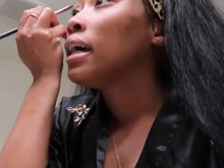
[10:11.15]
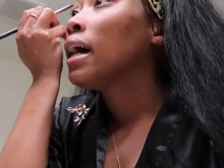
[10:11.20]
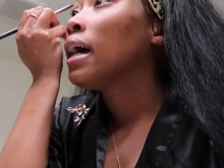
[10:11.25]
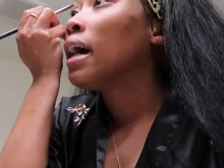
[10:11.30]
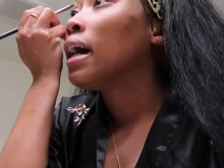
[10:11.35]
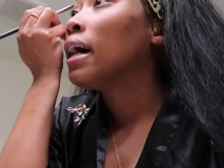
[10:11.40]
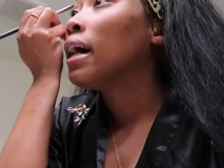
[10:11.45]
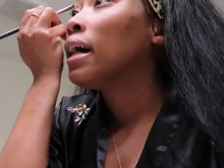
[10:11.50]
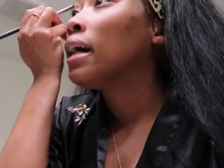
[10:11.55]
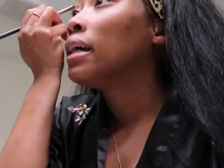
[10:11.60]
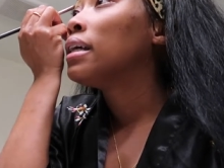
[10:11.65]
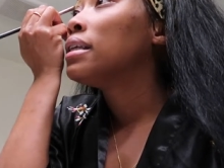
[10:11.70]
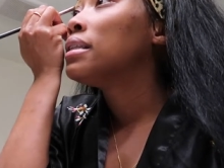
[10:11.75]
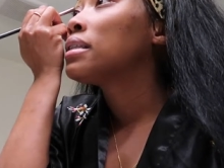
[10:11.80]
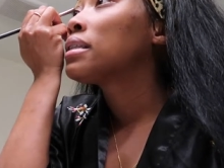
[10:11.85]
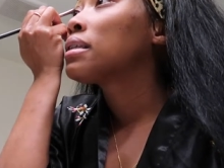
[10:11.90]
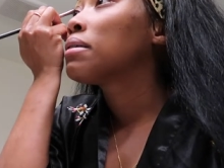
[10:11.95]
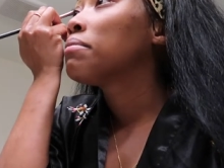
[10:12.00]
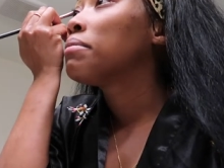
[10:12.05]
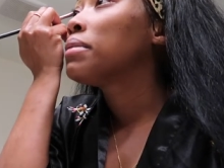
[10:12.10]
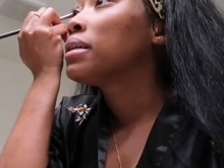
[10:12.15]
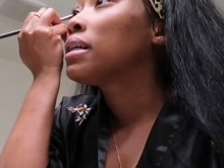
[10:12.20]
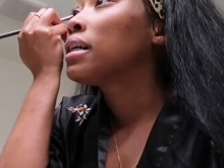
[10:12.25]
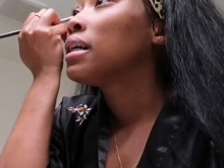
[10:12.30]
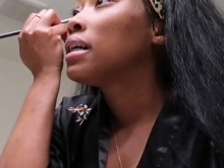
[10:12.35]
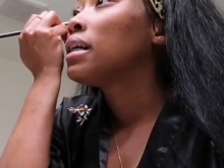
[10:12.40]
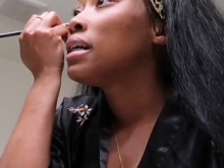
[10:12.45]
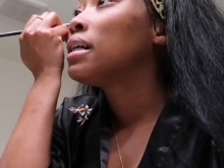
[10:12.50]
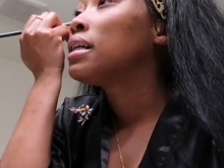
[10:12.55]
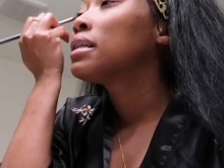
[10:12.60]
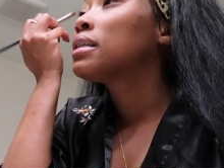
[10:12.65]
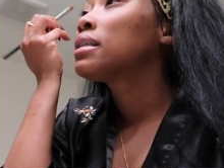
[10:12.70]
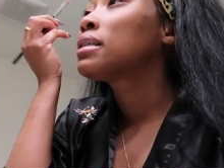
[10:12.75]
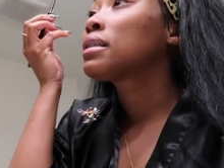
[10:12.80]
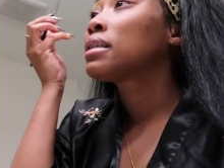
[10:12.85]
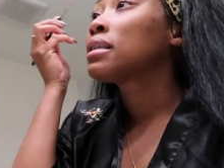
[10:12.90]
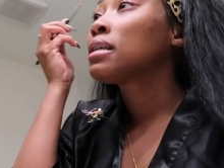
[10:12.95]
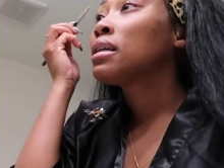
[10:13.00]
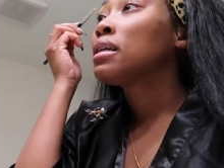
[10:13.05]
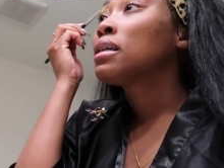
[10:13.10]
and
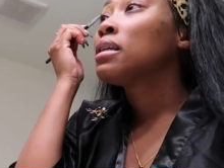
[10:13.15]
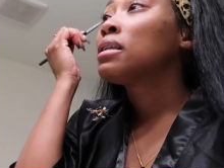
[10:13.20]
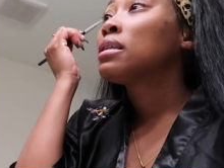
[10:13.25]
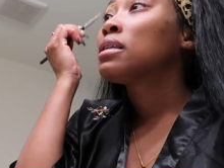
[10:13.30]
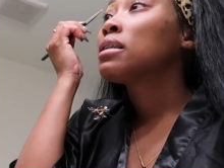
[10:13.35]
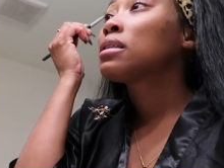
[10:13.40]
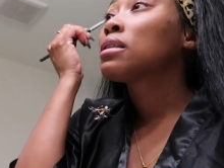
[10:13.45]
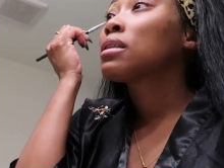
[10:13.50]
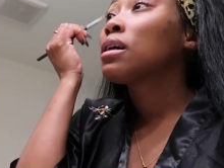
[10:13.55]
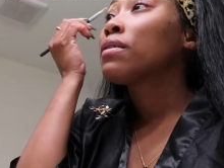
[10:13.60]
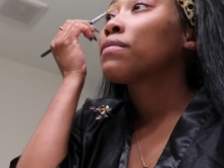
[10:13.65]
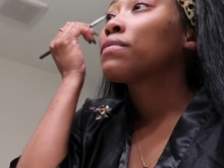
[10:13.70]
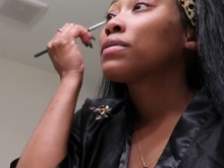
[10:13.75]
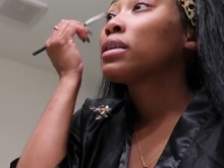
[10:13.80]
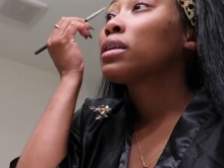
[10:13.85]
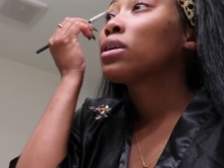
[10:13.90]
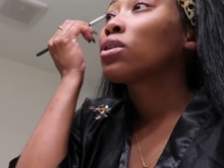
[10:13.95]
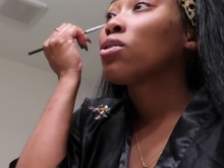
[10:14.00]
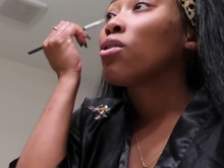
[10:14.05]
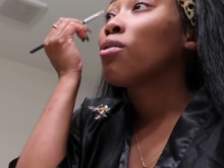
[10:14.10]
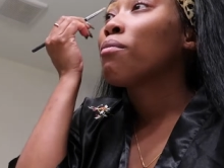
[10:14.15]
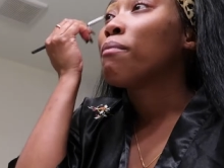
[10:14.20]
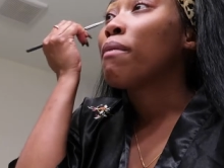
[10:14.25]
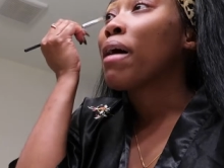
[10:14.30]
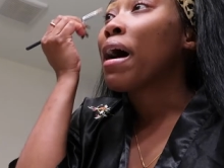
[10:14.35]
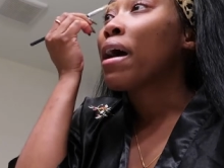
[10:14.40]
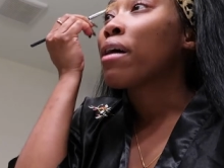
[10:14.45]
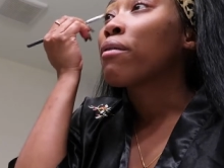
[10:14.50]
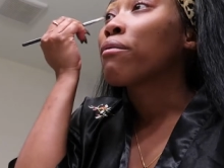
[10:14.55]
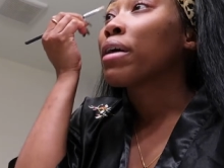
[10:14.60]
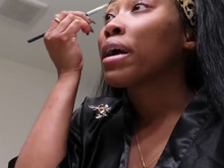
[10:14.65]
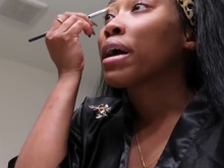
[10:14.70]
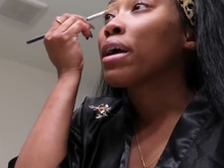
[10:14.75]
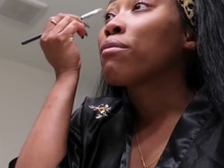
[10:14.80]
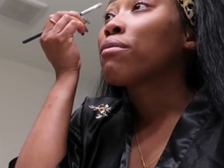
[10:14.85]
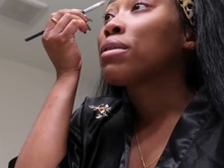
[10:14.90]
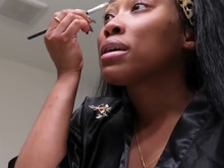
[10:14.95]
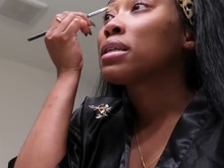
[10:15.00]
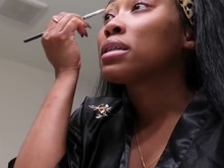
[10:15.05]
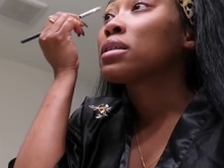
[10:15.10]
because stuff didn't go my way,
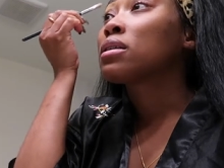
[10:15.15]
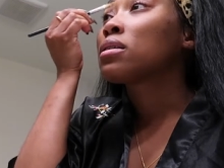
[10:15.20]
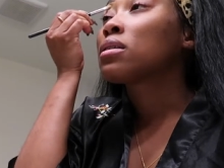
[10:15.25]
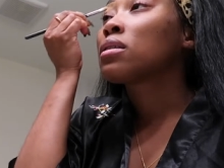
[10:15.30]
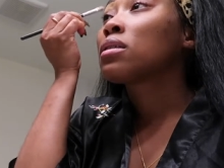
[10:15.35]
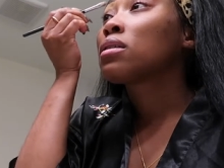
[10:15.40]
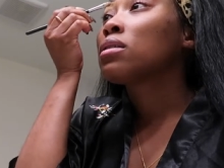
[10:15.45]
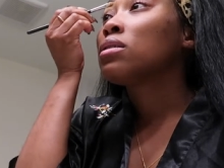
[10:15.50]
which,